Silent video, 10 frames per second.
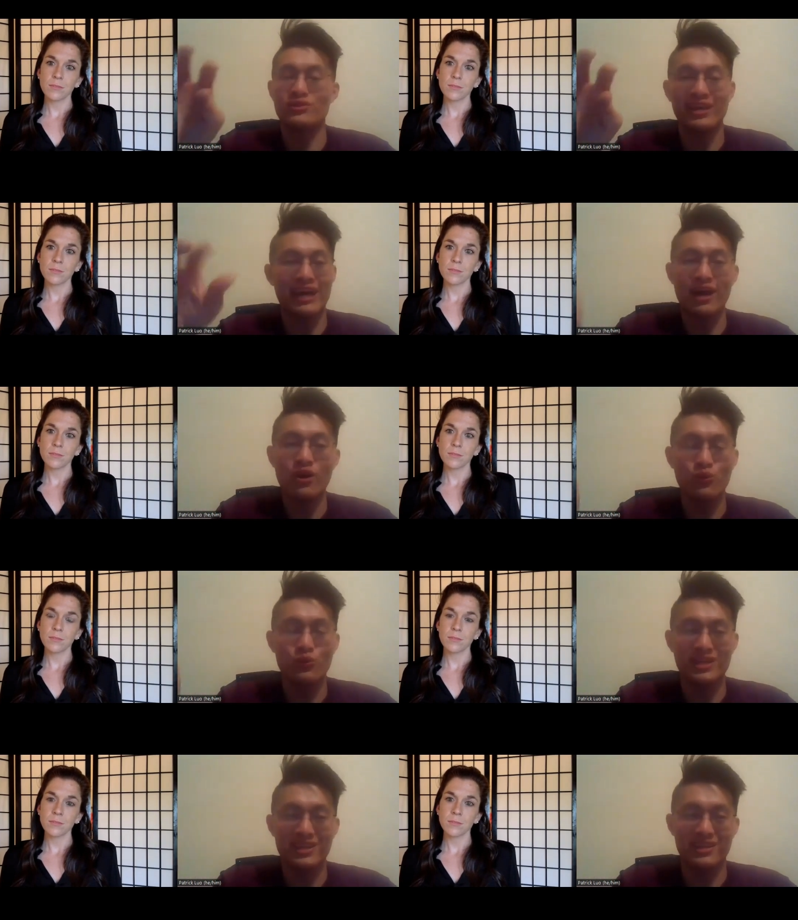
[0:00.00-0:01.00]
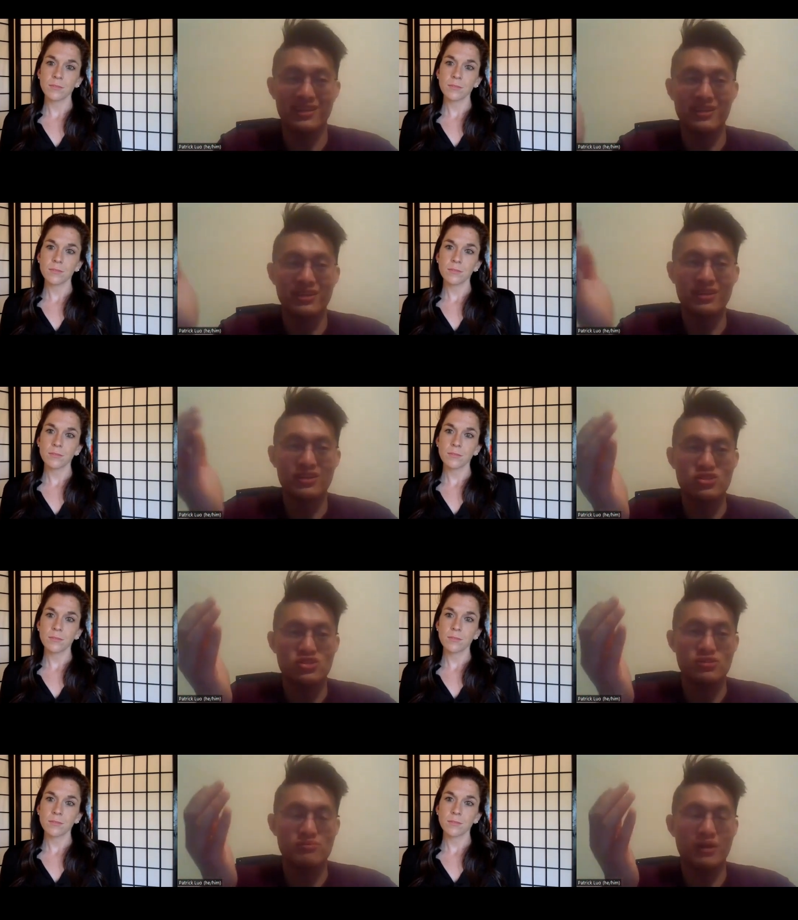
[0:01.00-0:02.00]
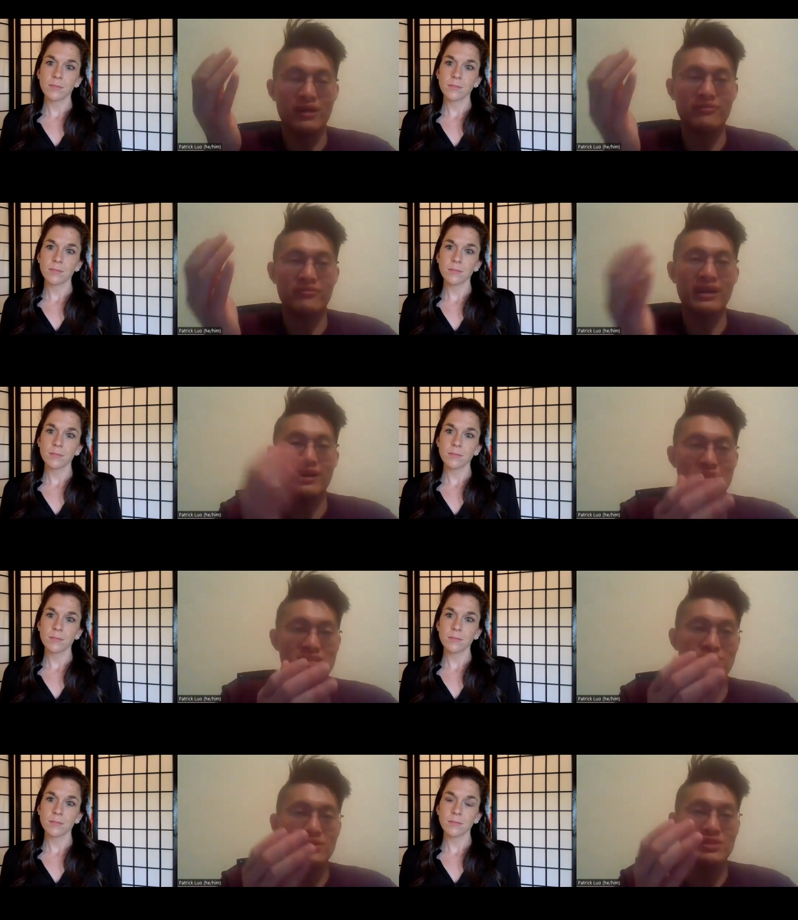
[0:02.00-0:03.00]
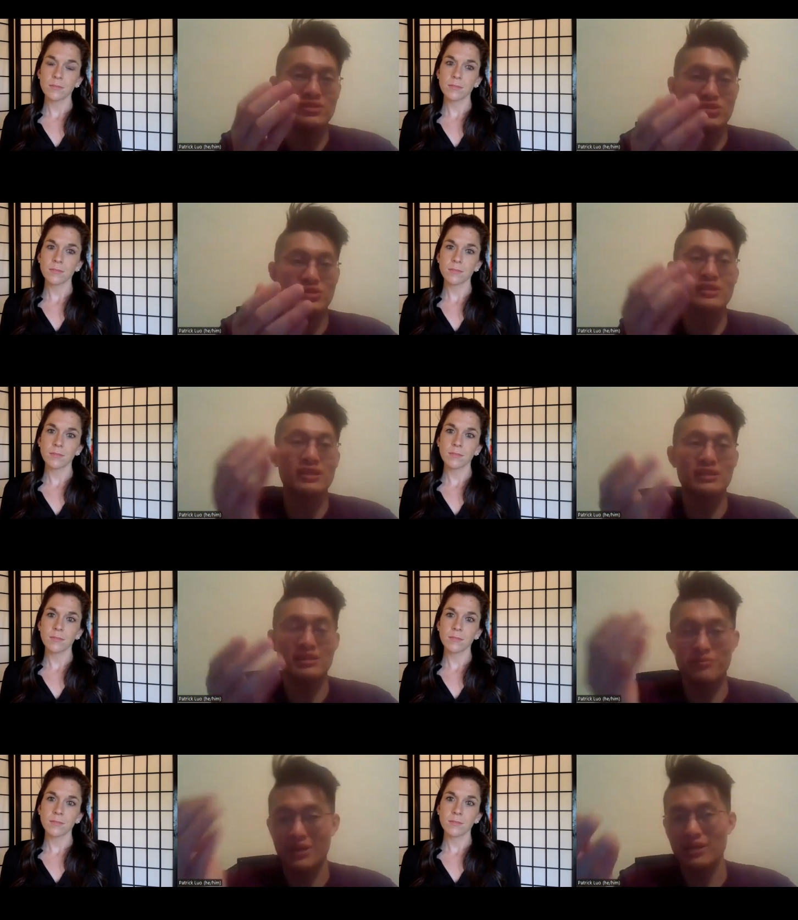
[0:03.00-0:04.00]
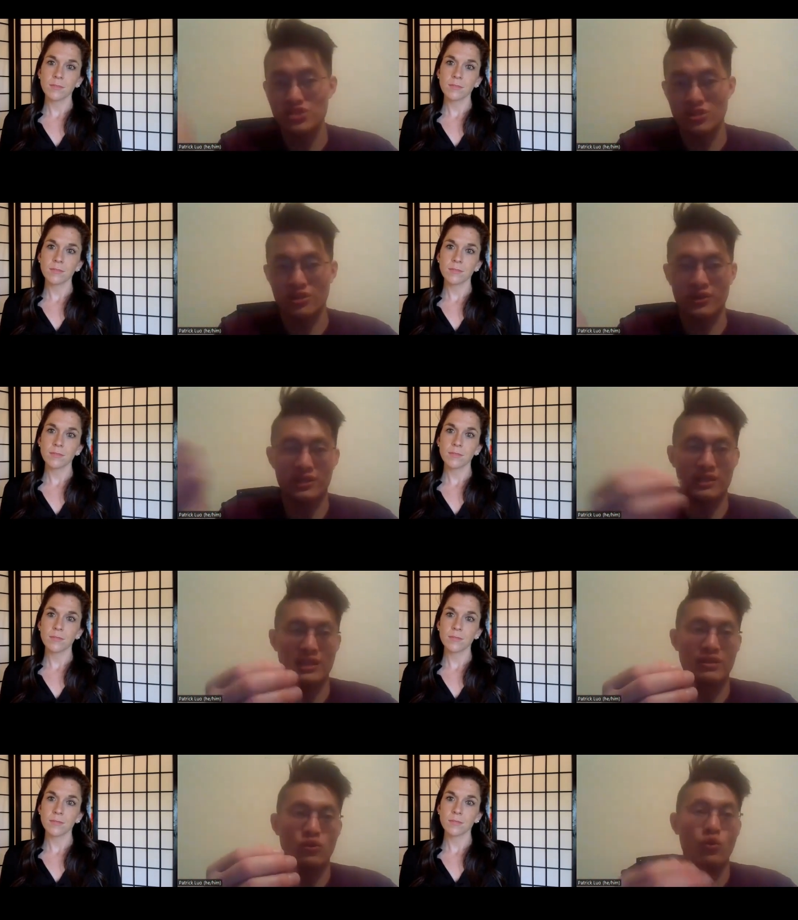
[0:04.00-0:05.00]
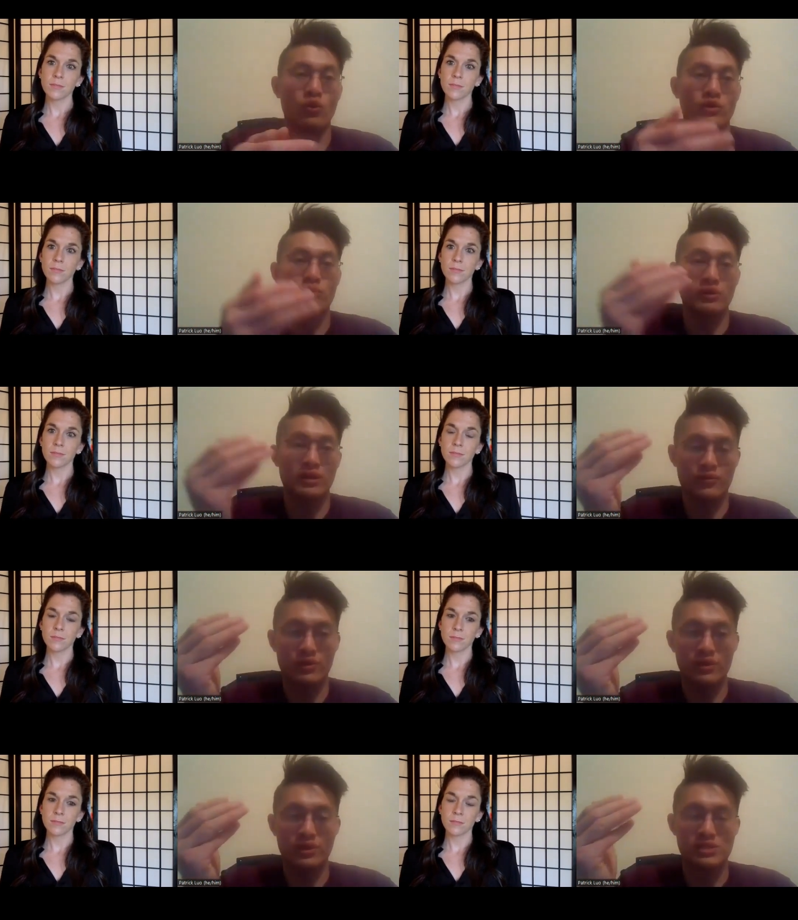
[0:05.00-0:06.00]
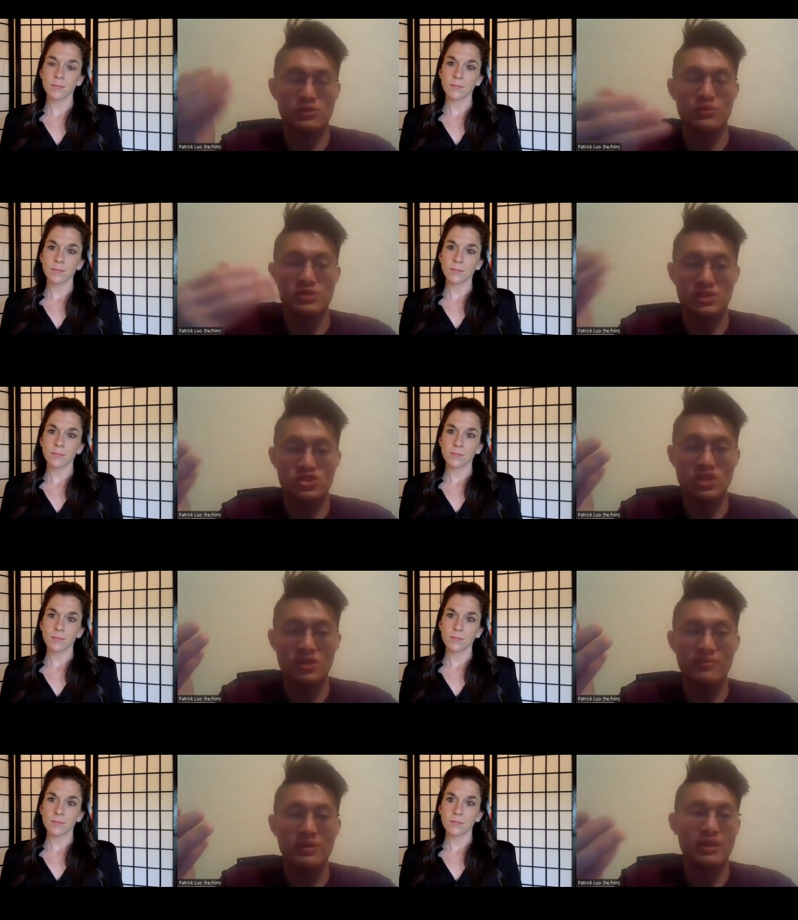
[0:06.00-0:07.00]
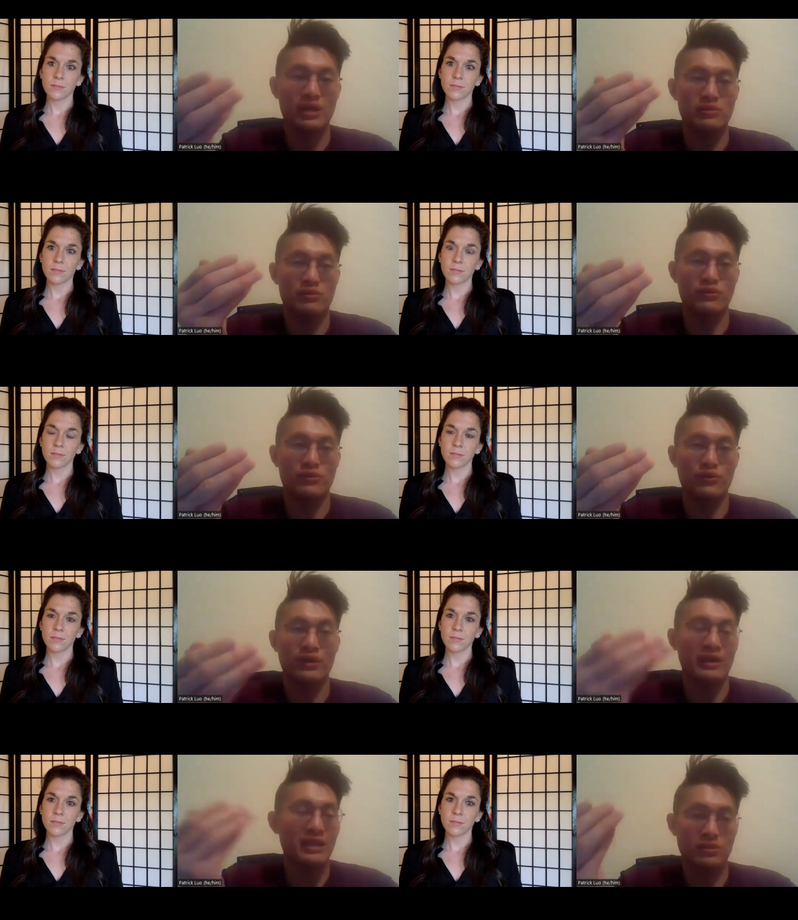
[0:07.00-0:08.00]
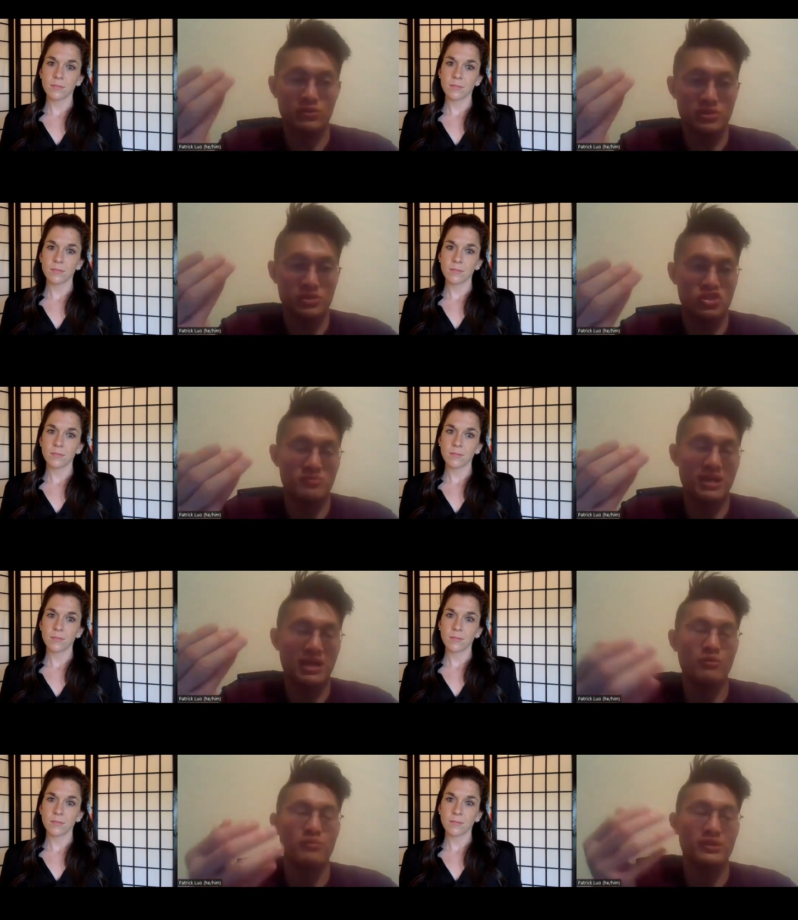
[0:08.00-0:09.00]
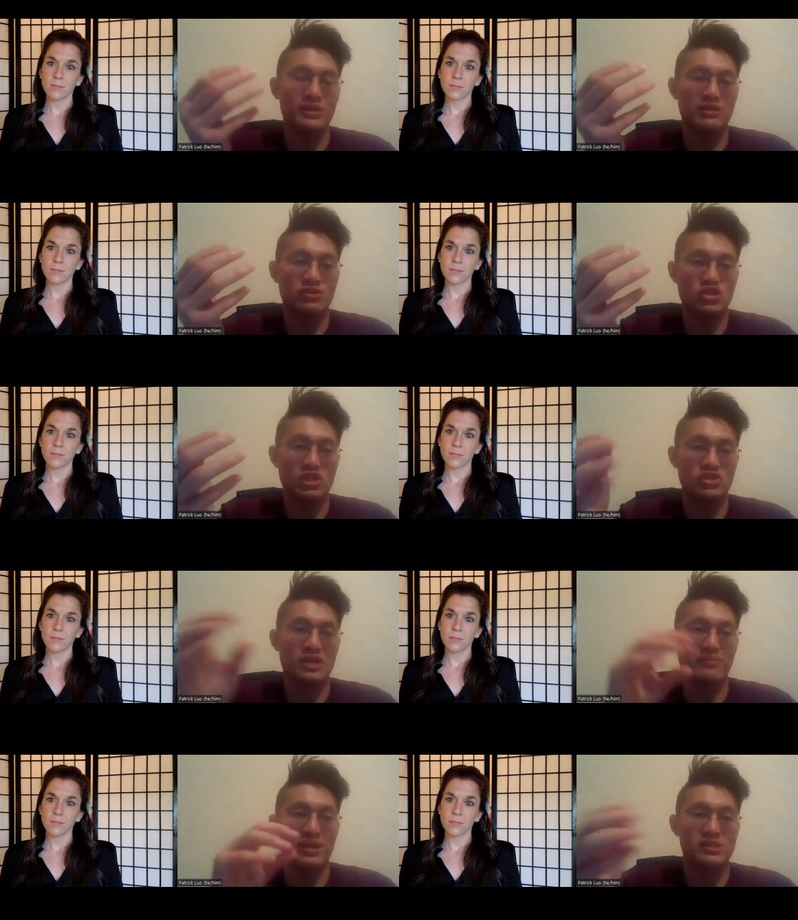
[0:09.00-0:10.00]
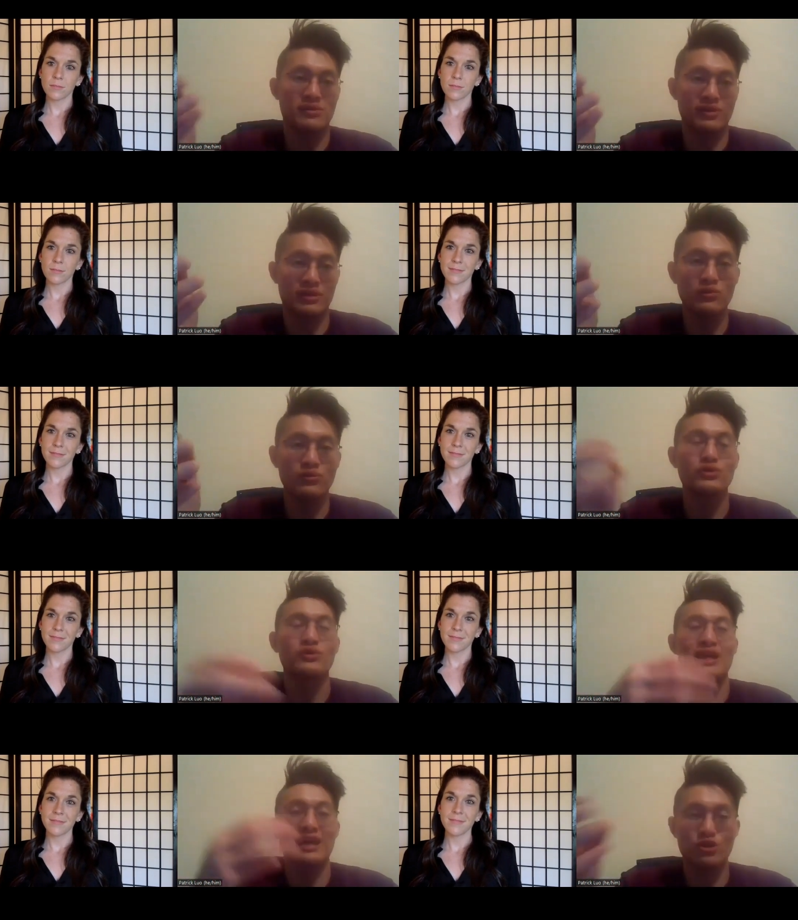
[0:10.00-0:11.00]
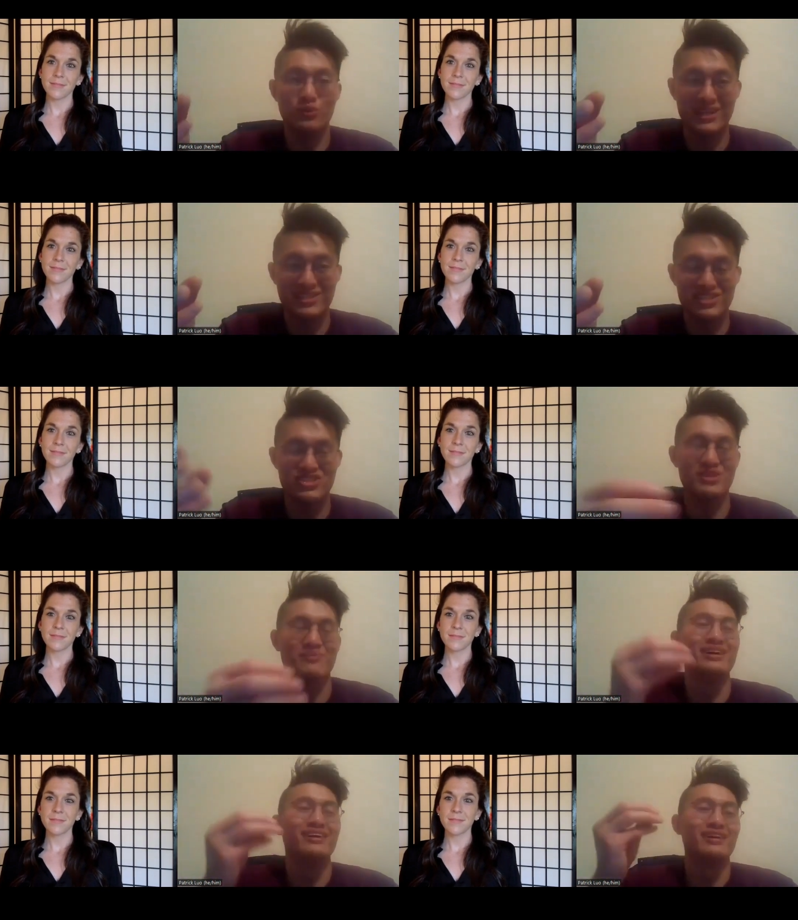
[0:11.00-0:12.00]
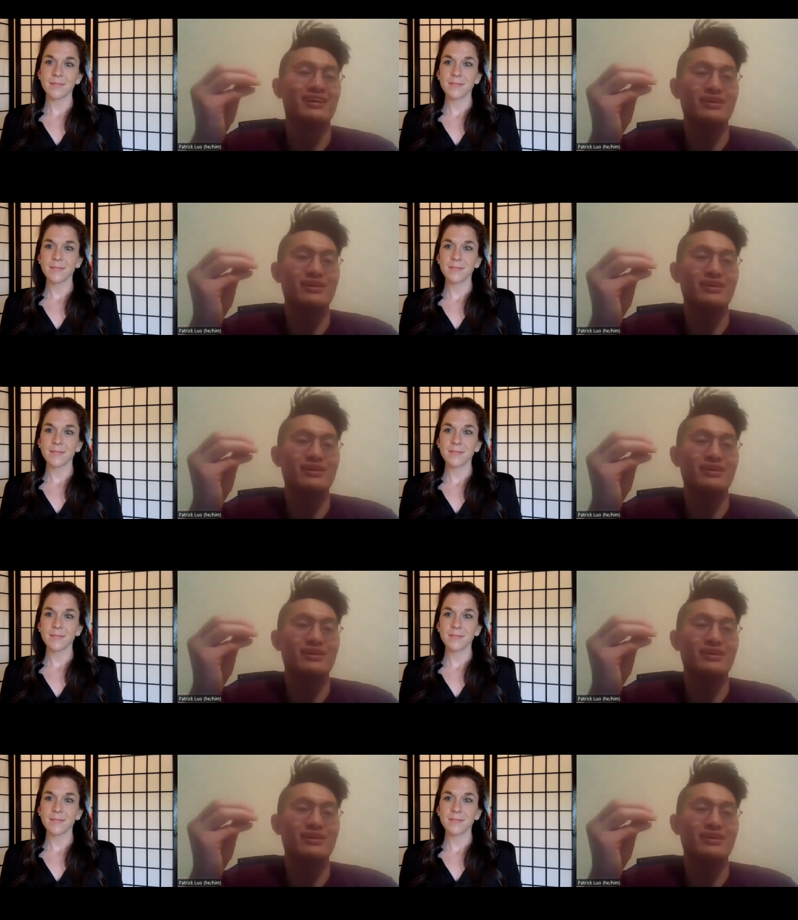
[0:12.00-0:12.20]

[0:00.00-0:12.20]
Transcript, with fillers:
Speaker 1: learning how we can modify an activity so that they can get back into gardening again or whenever it's going to the gym and they're fearful i can't go to the gym now but then changing that mindset of no you can go back to the gym